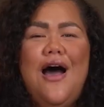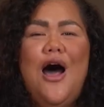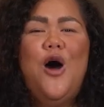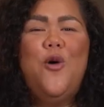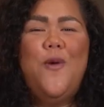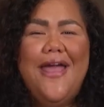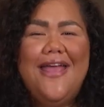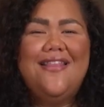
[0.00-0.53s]

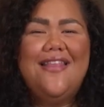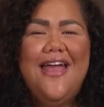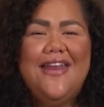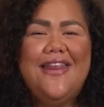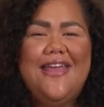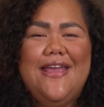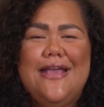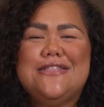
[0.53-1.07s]
Away
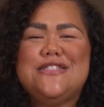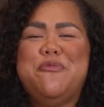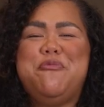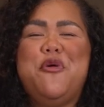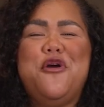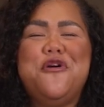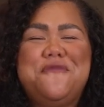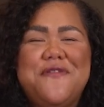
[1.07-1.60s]
lighting is the
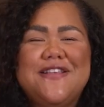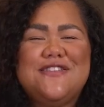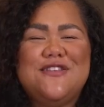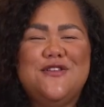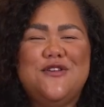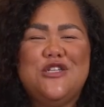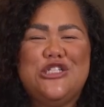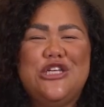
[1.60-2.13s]
perfect
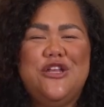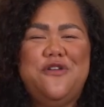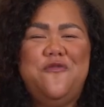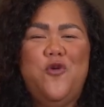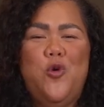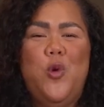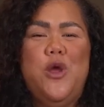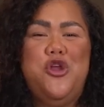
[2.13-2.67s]
solution
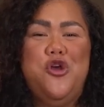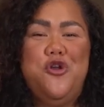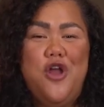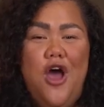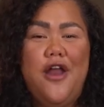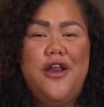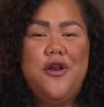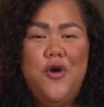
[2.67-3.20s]
for when you're
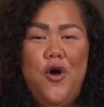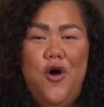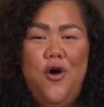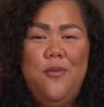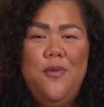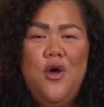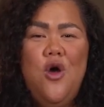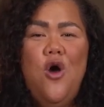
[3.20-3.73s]
not at
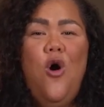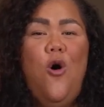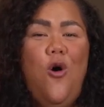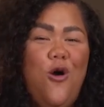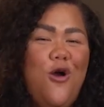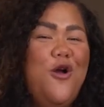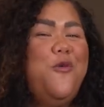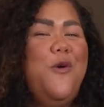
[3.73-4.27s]
home
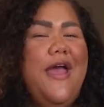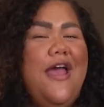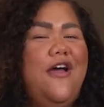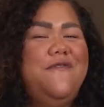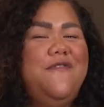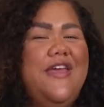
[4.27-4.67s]
or away on